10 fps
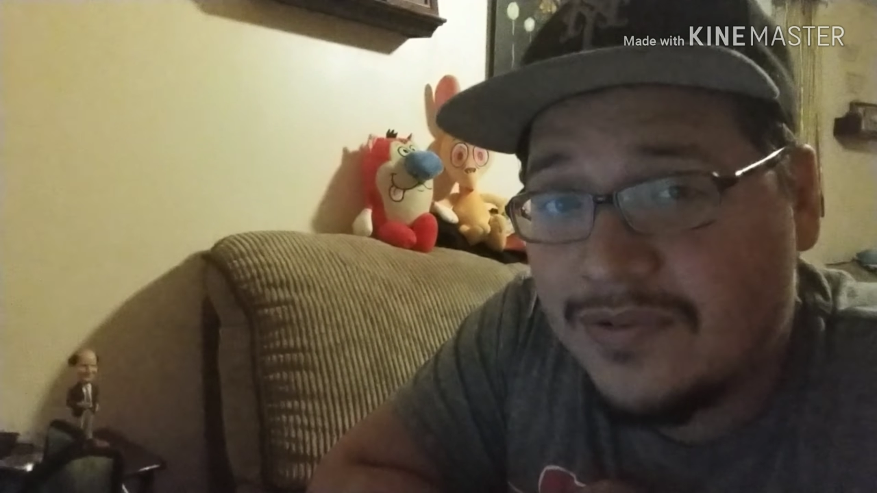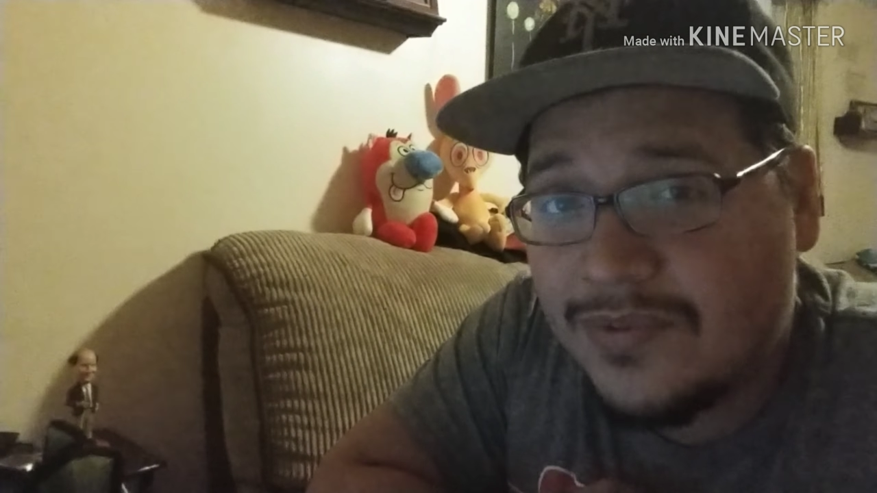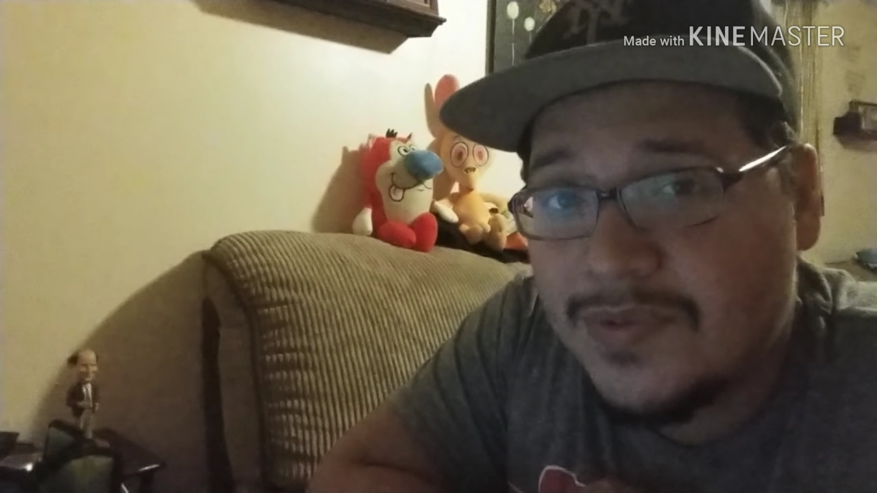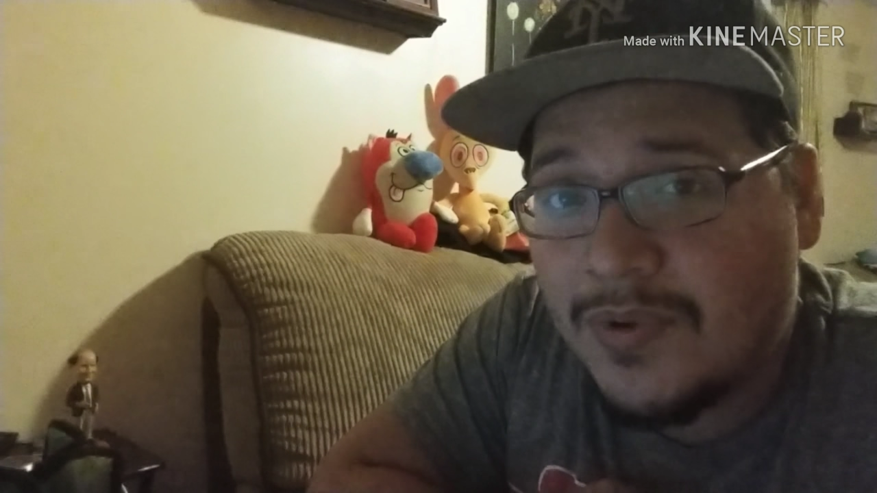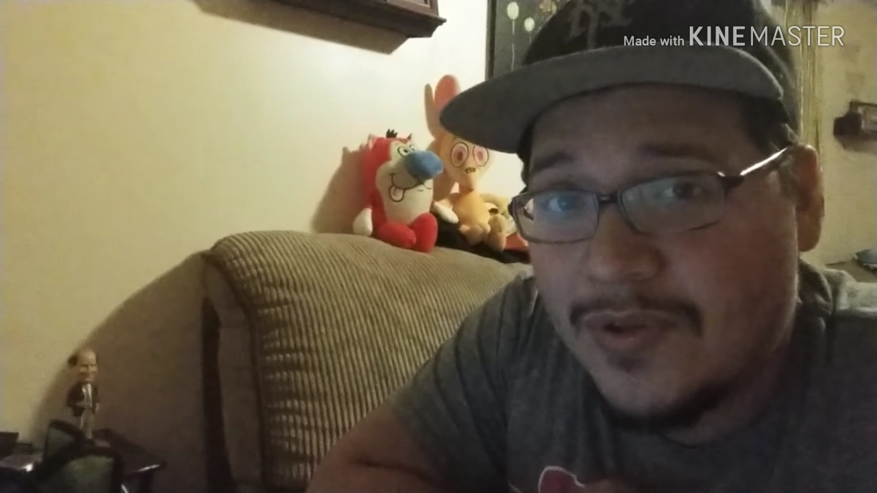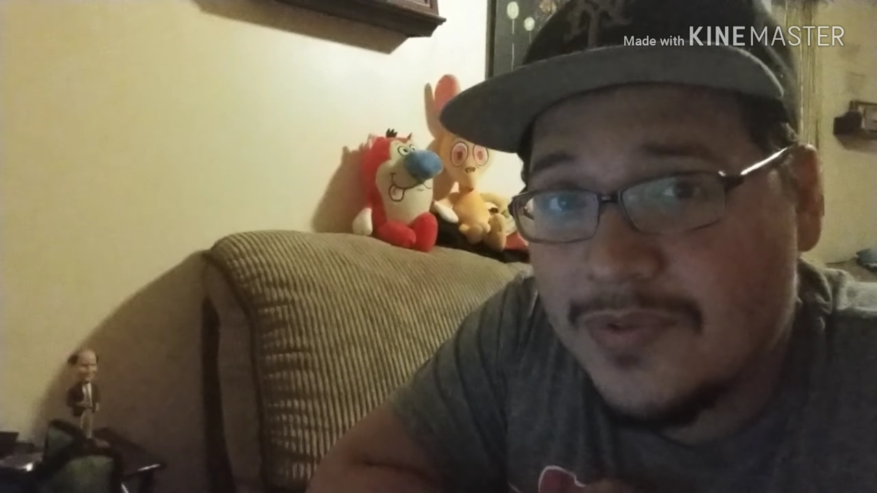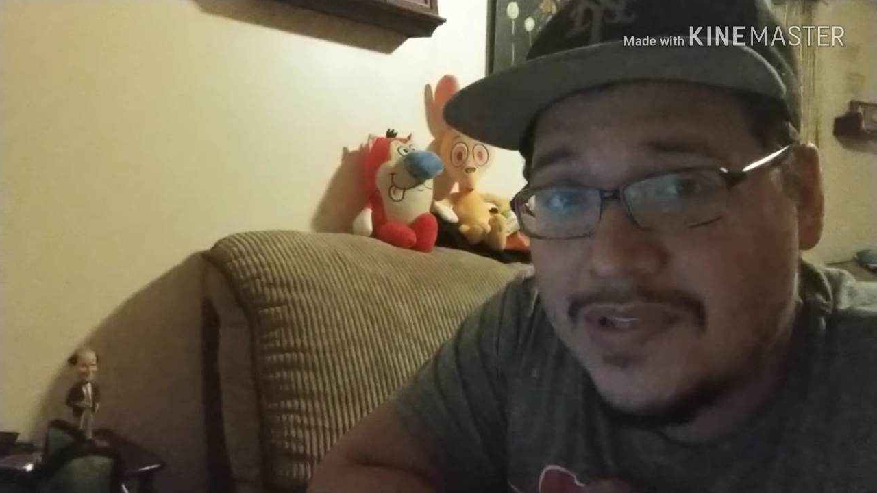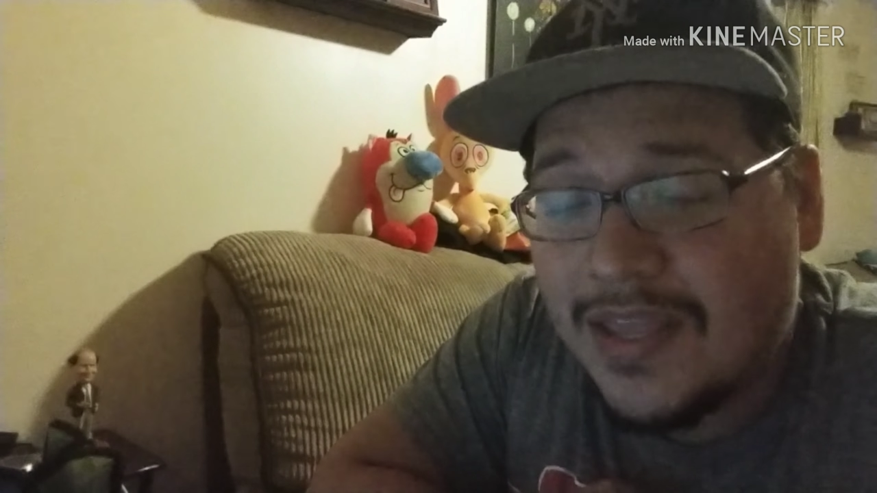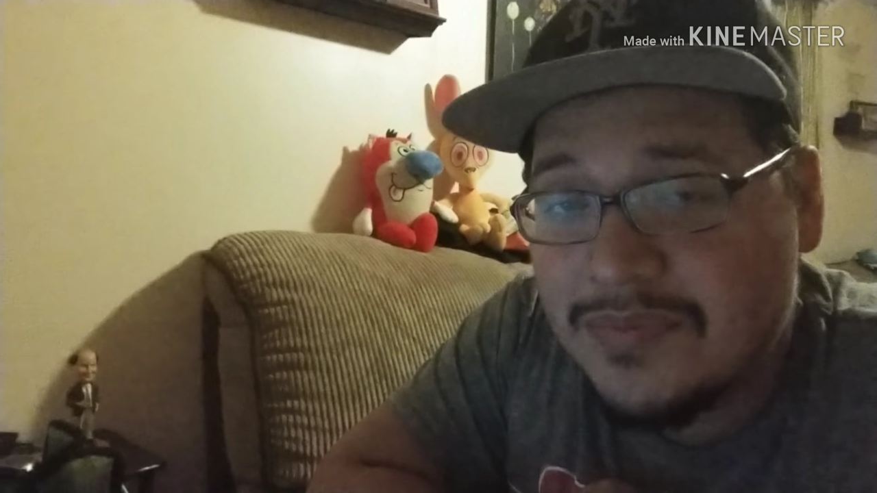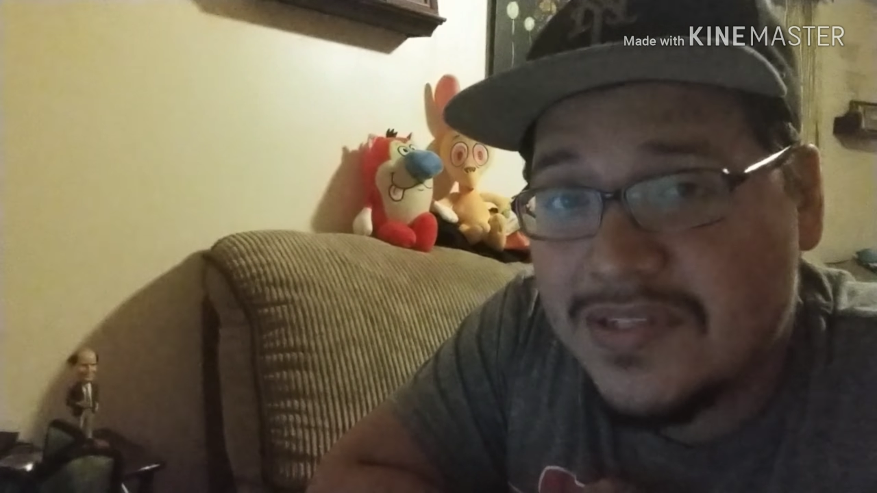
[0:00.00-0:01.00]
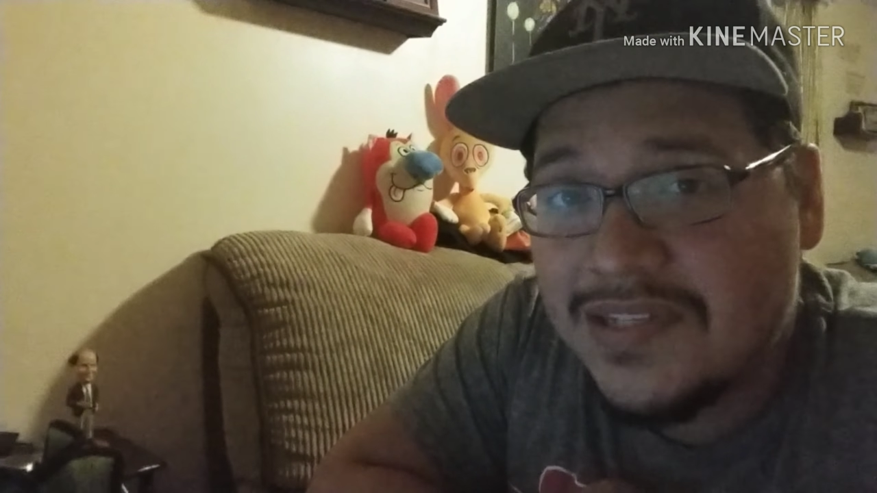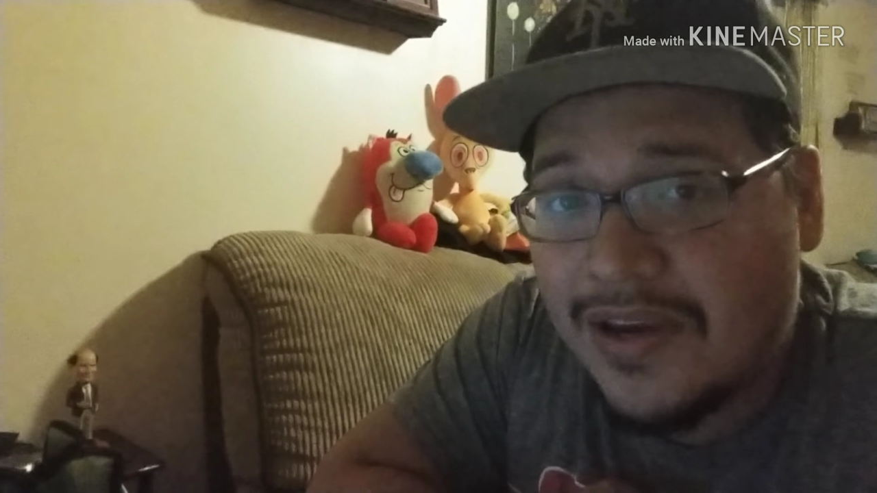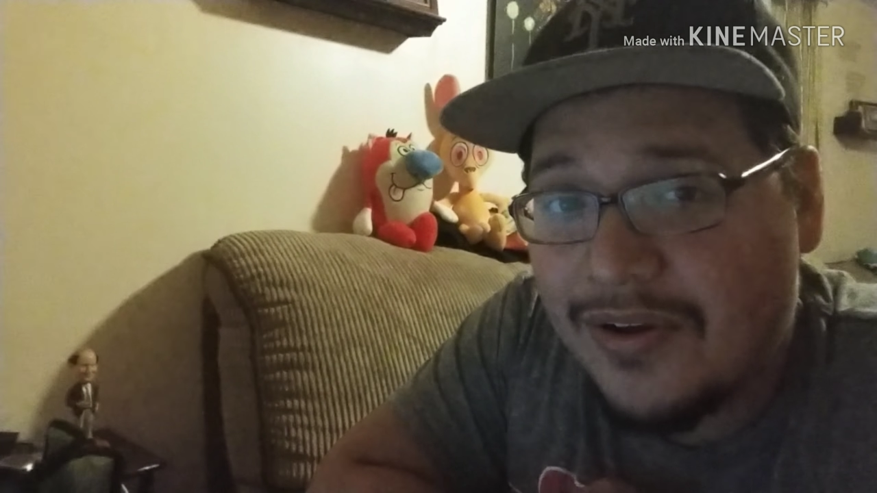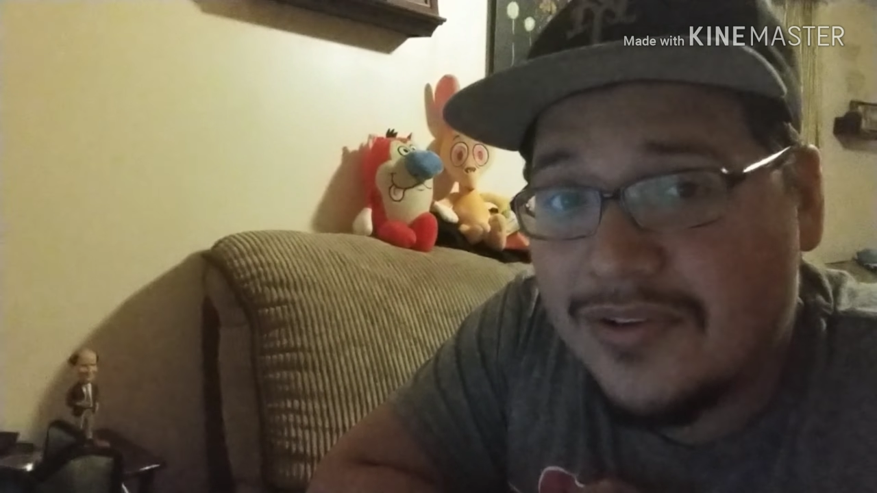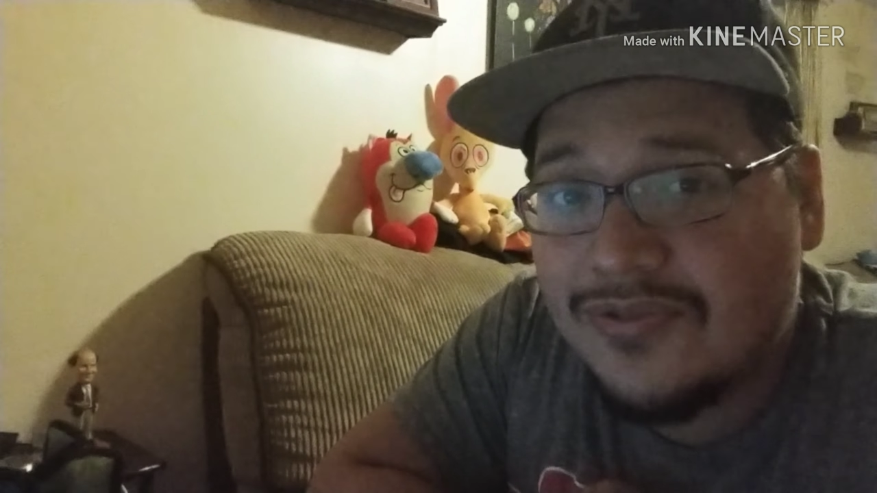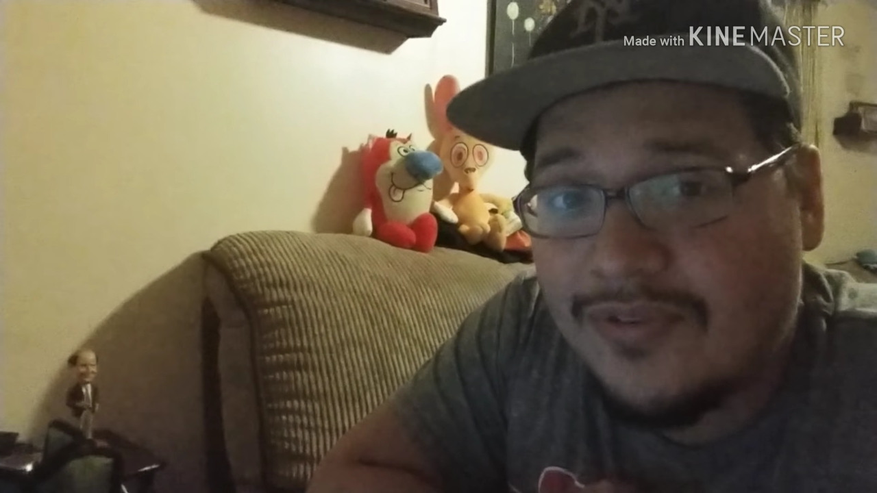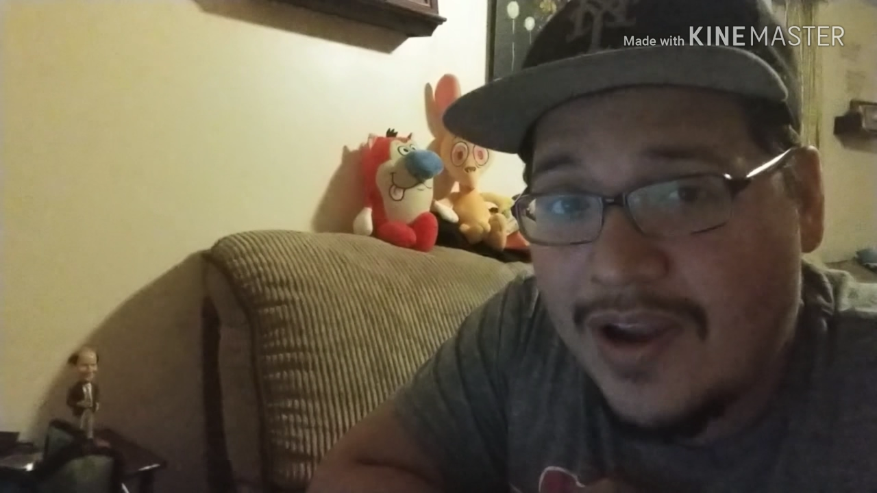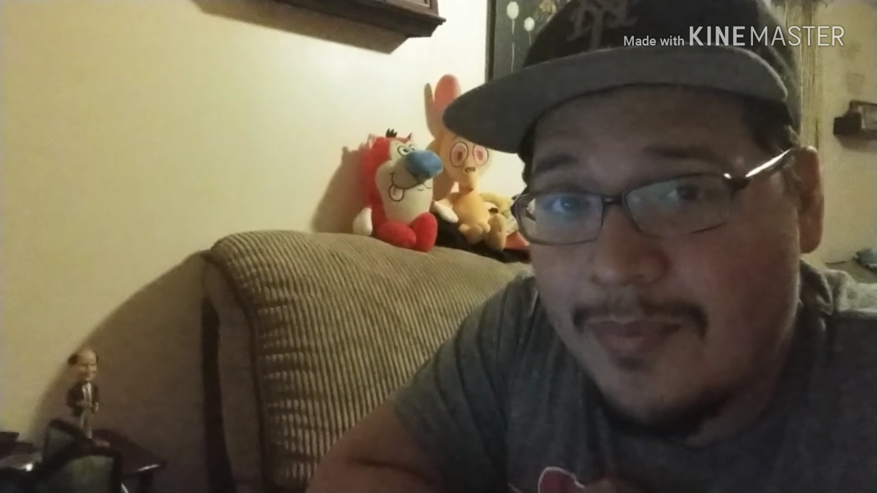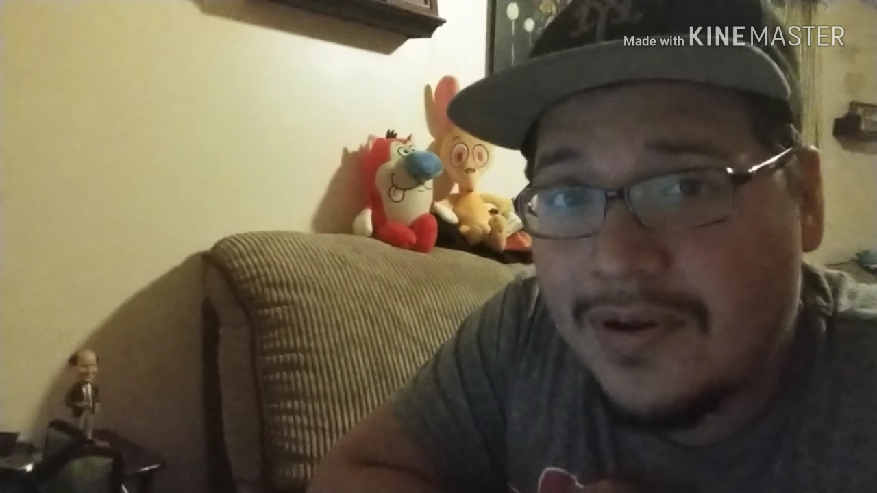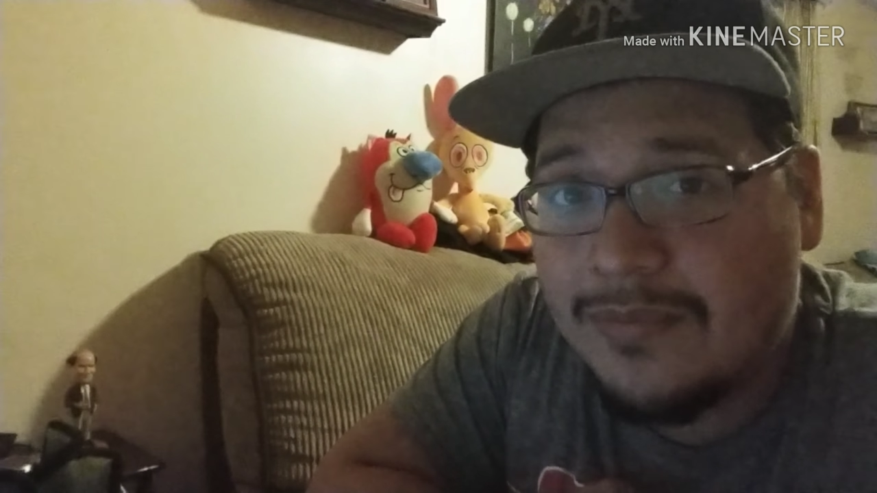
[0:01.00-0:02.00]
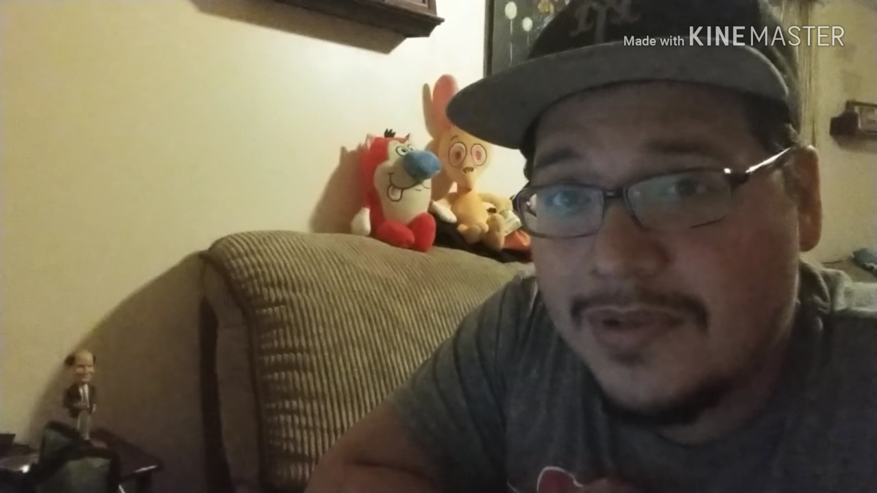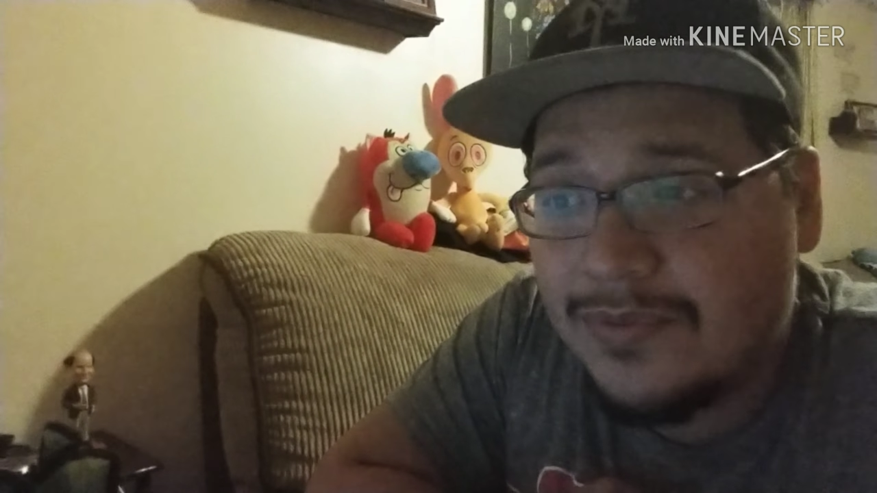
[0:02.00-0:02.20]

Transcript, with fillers: was one of those games that scared the crap out of me